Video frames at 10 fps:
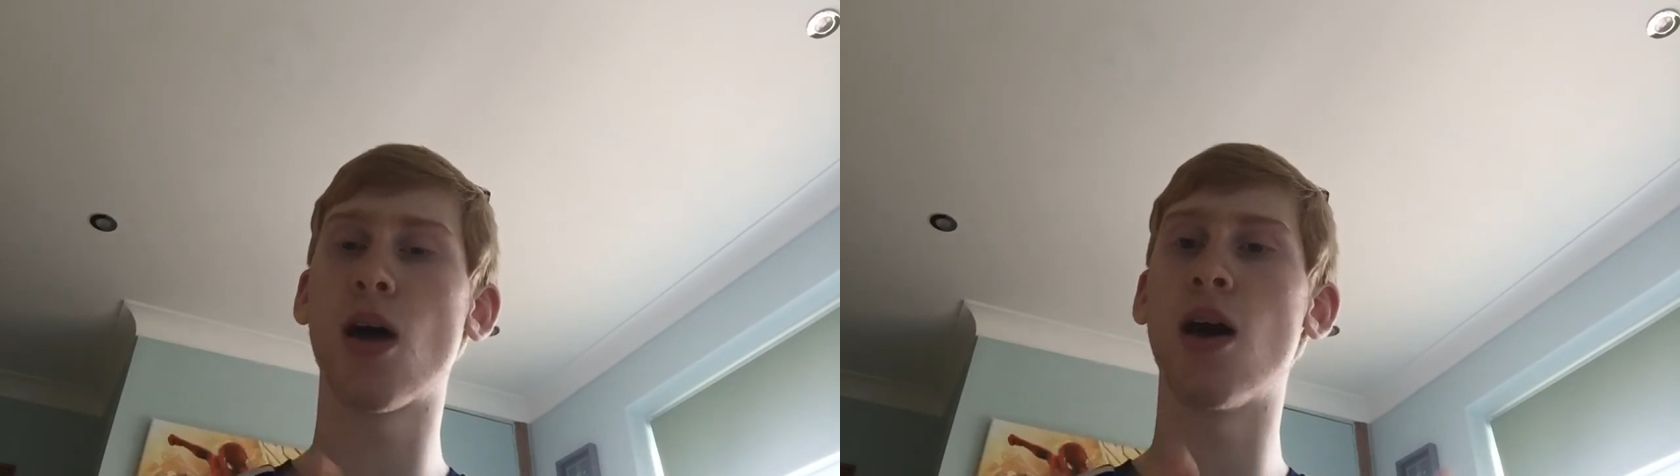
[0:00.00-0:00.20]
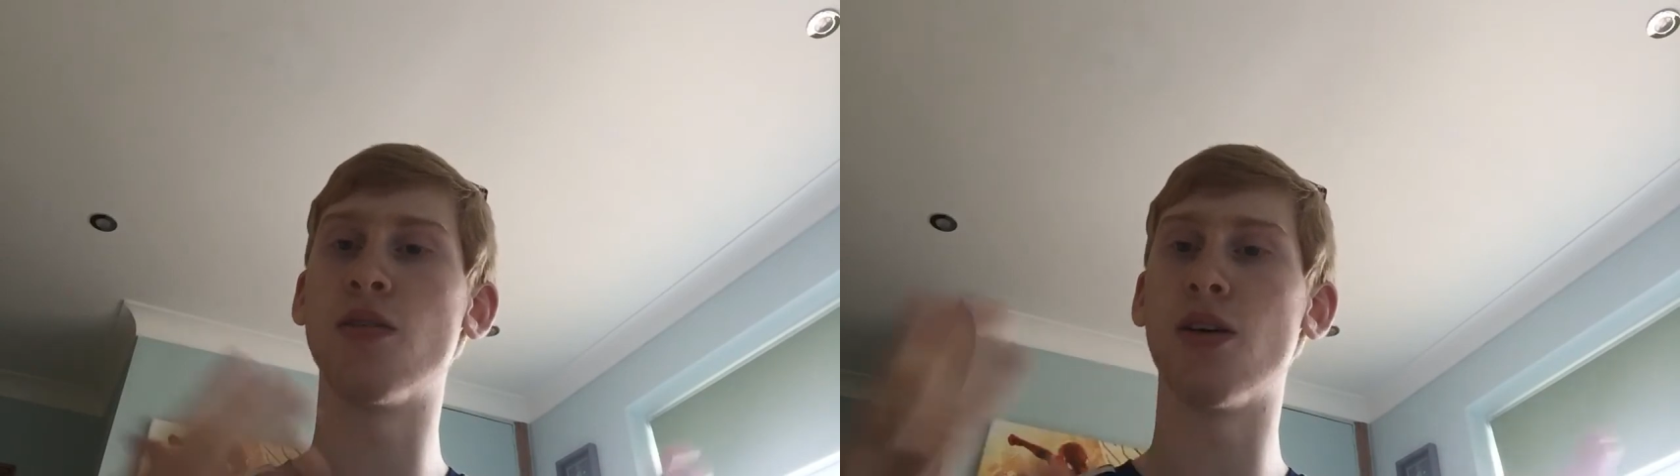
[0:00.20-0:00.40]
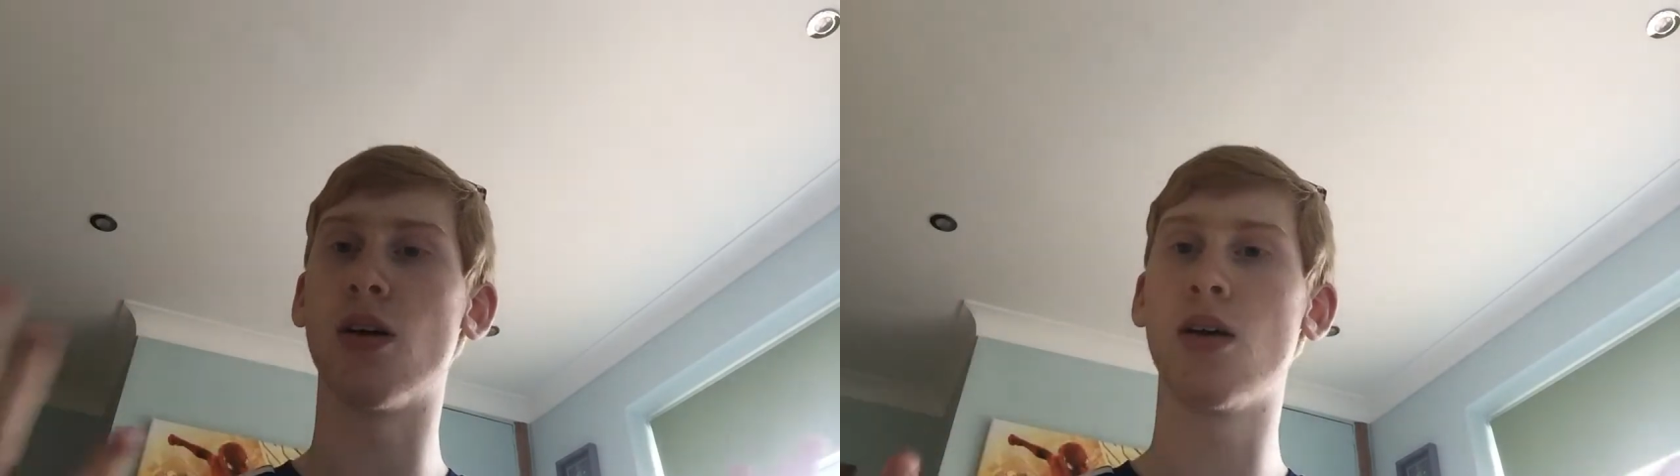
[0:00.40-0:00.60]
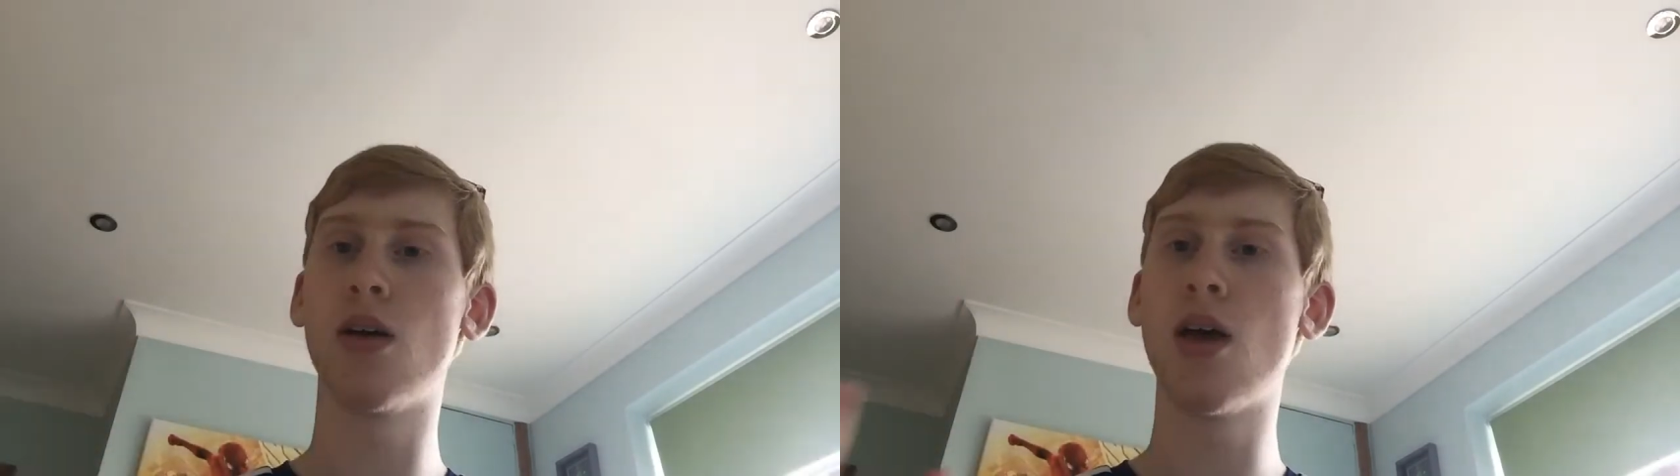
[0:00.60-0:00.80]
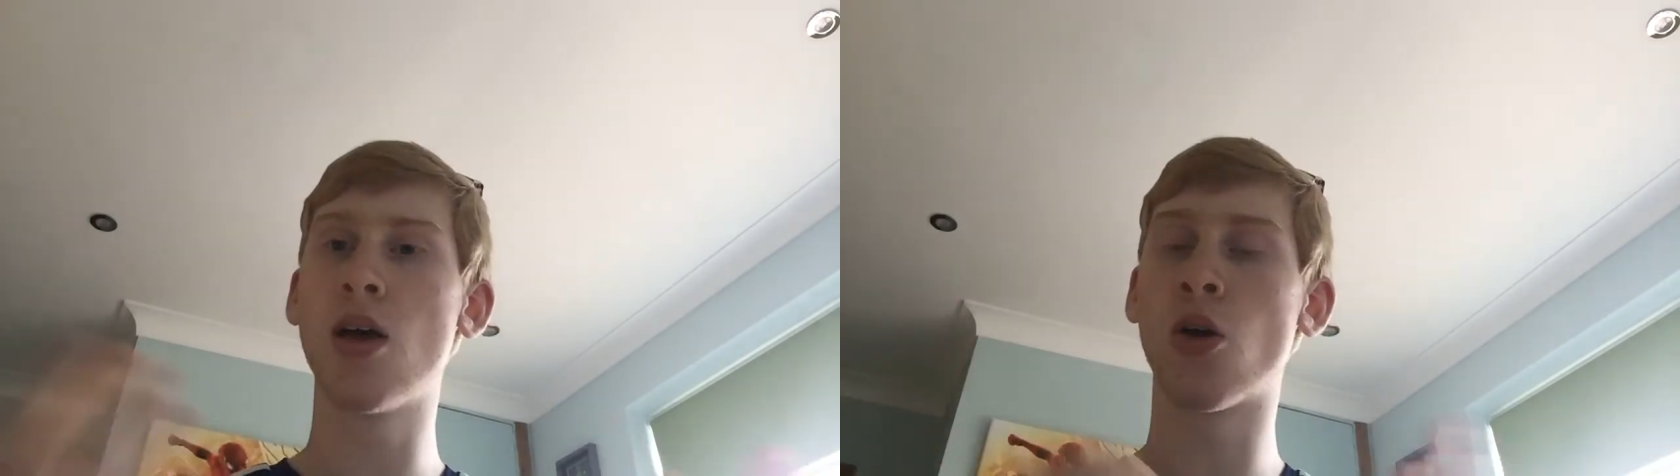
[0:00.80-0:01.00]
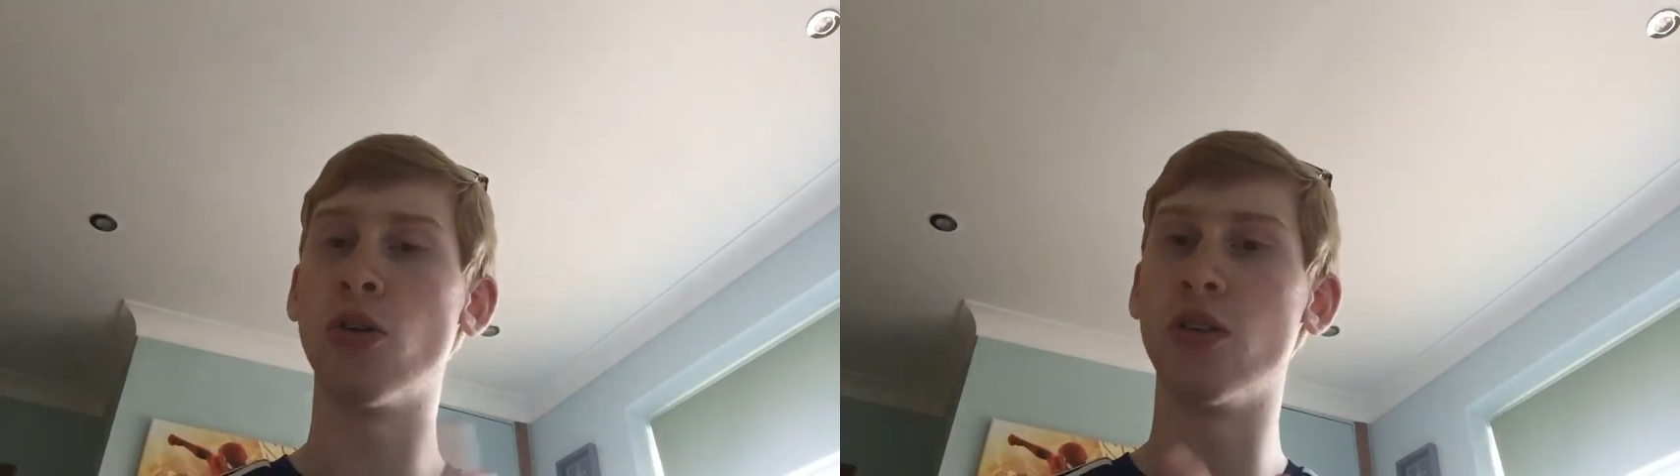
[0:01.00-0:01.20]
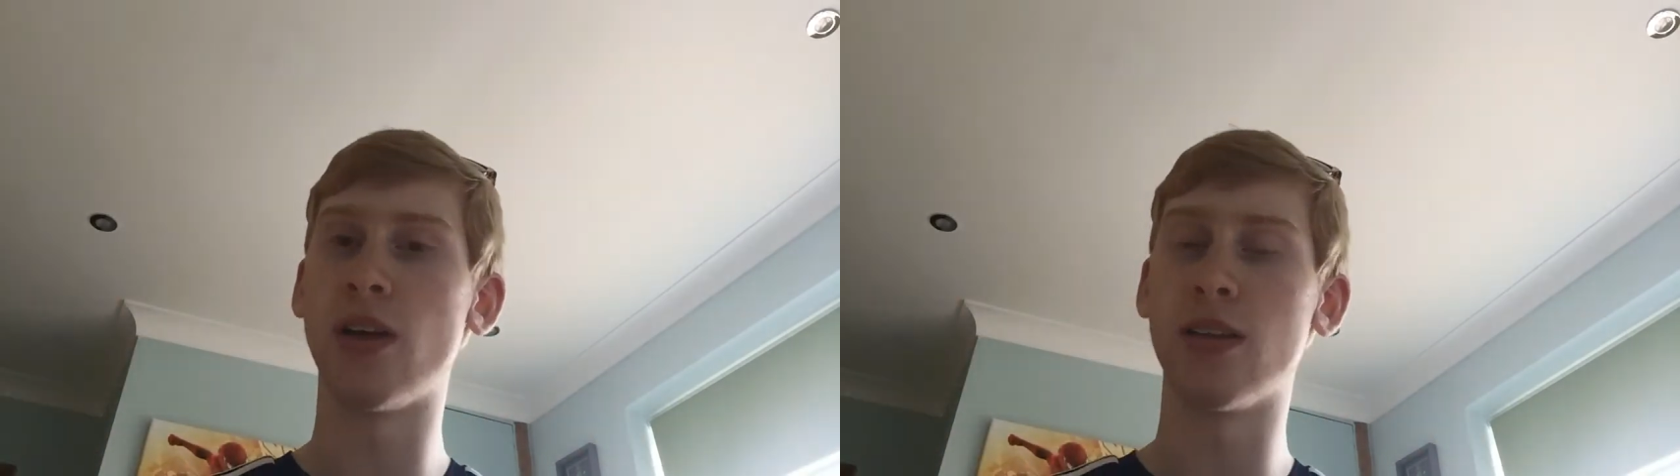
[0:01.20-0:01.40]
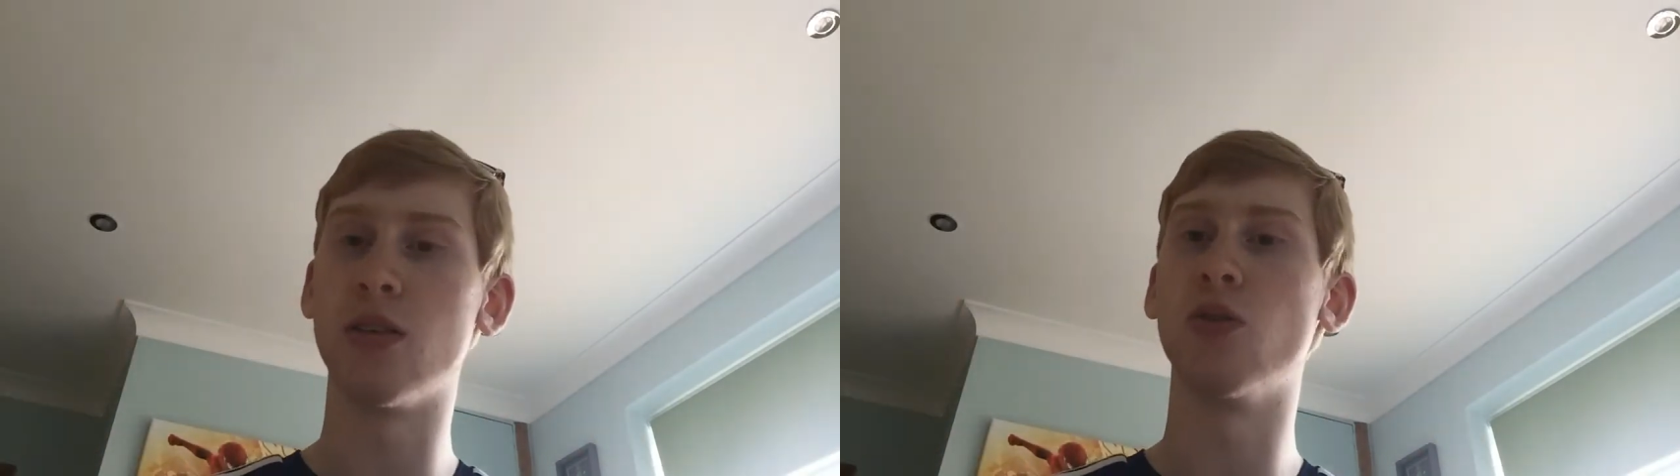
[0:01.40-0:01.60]
other
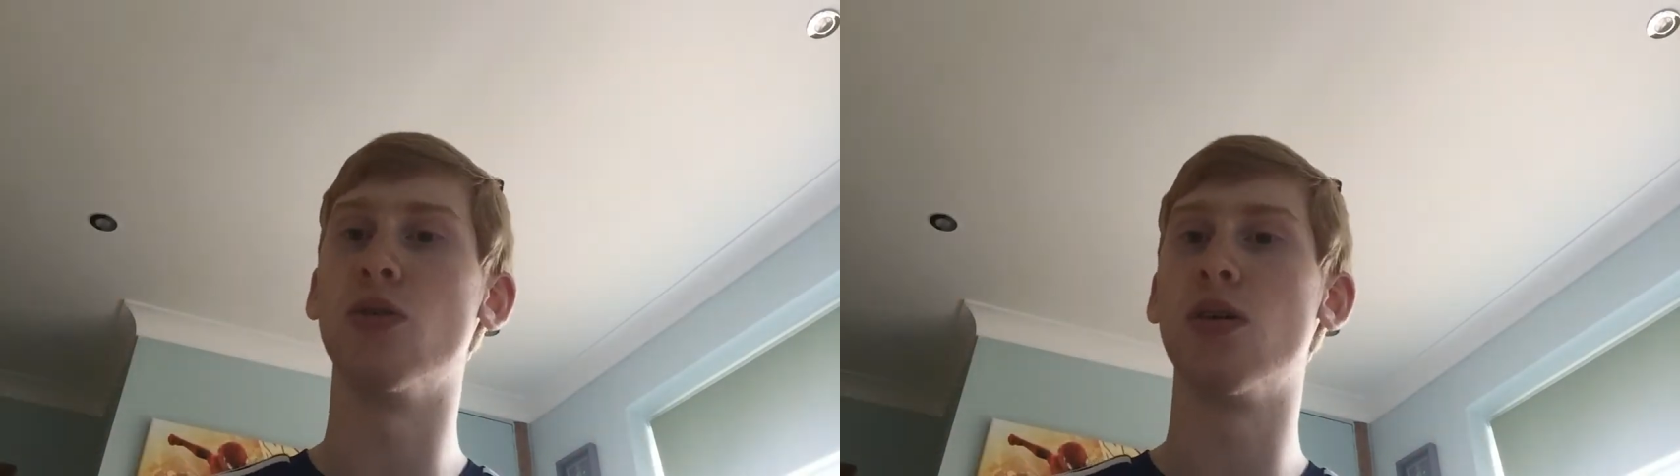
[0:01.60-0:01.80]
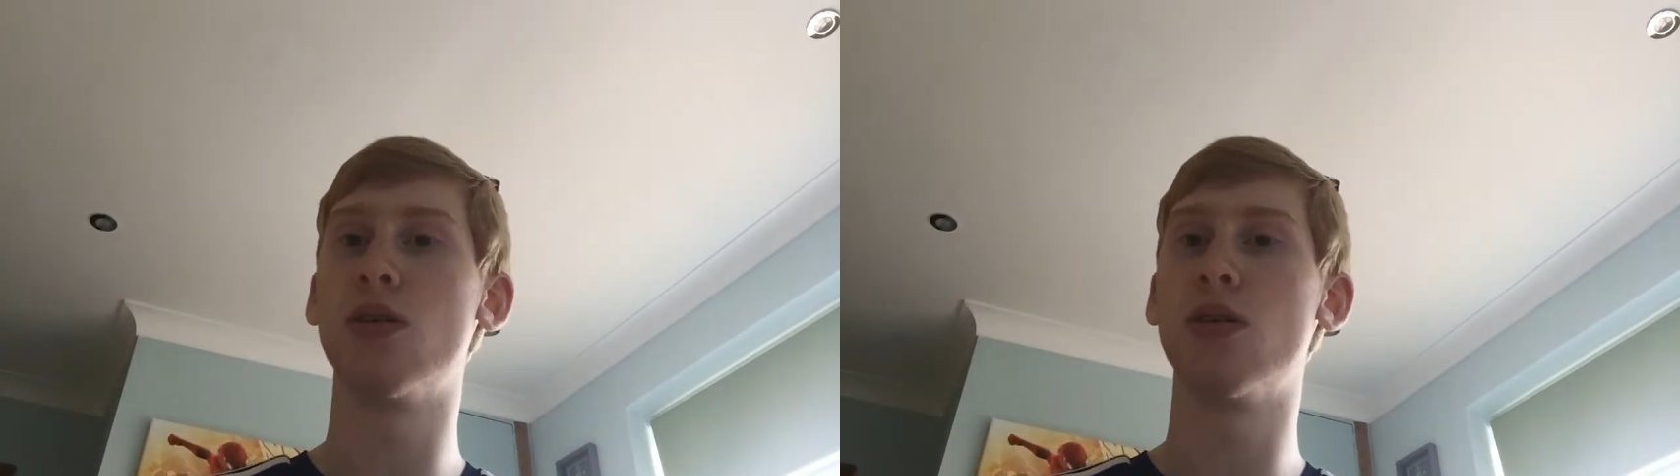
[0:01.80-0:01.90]
continental